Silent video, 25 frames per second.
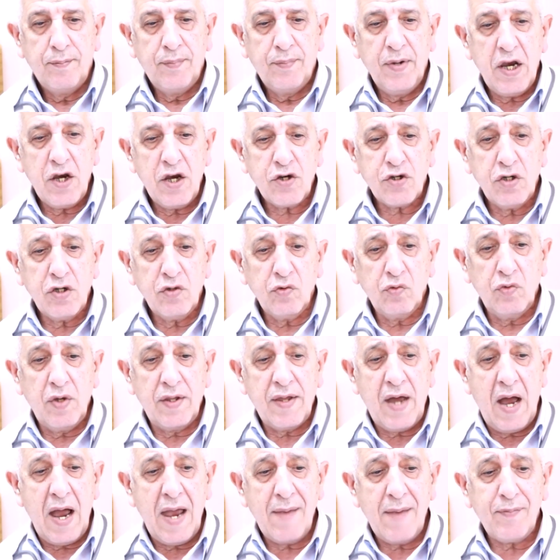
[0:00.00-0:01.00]
Patient
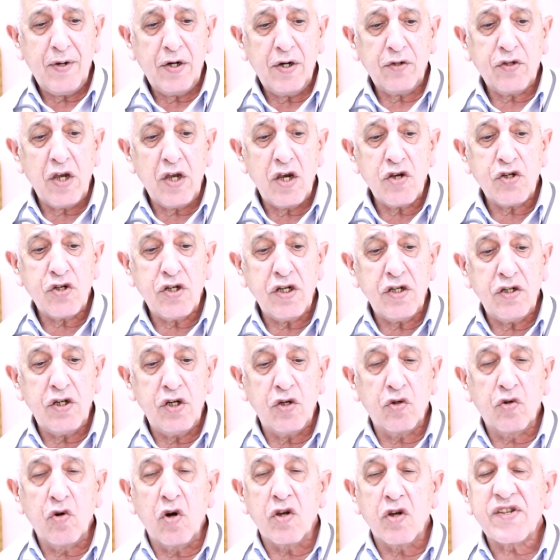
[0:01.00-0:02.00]
with hypertension,
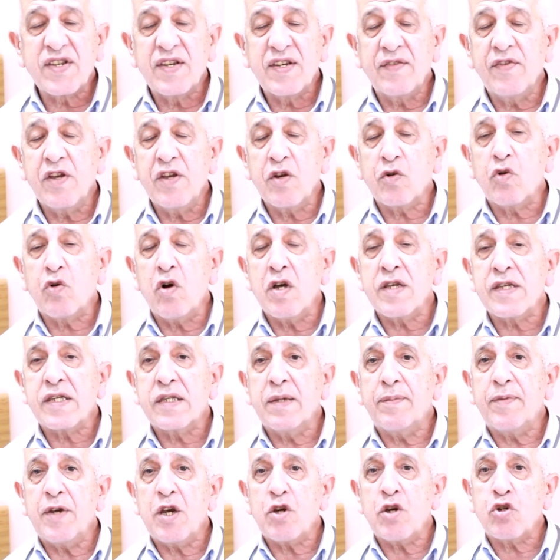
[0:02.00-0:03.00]
he got severe
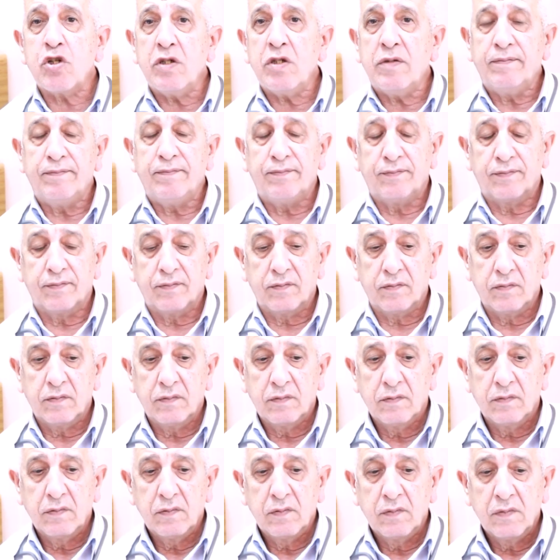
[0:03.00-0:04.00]
constipation,
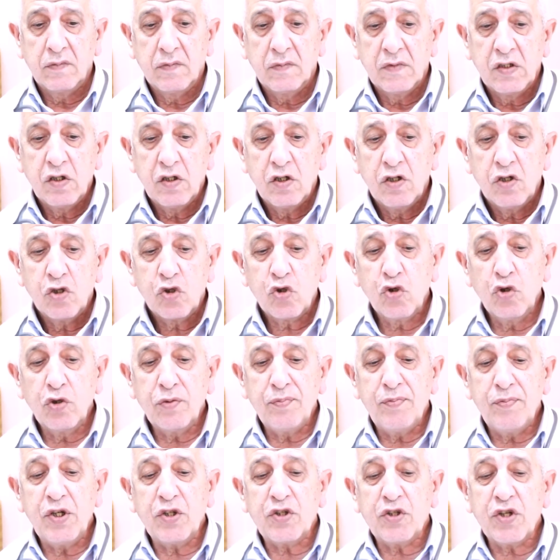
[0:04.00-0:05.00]

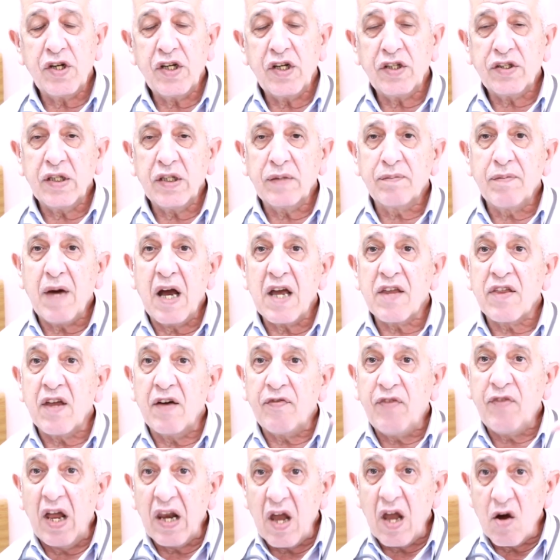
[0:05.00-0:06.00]
should be treated by
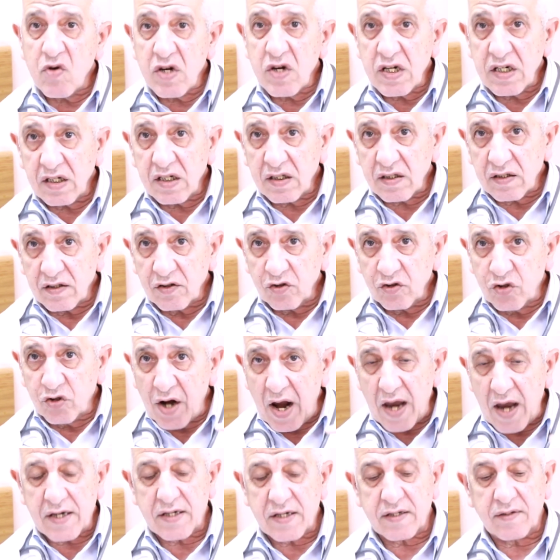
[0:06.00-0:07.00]
the following
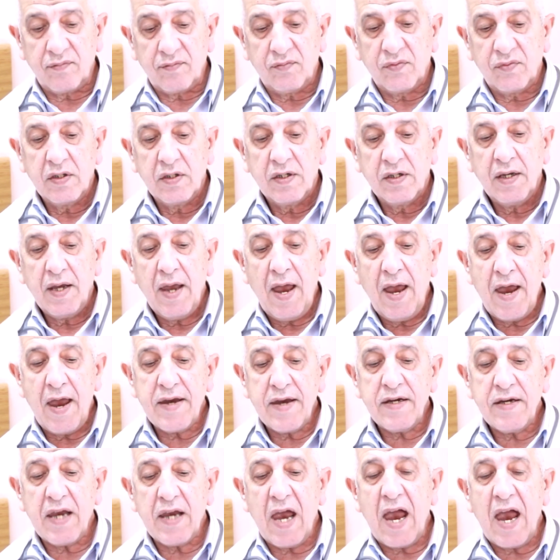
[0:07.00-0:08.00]
drug.
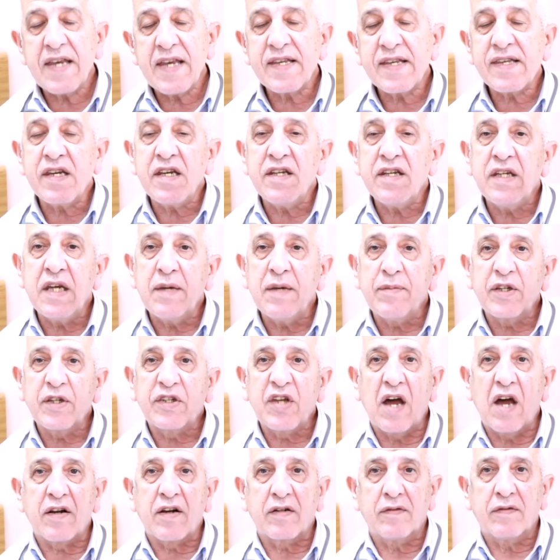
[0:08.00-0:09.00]
ACE
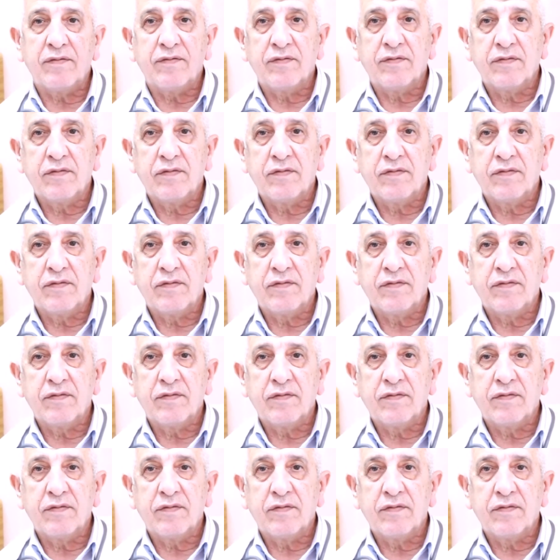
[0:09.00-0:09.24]
inhibitor.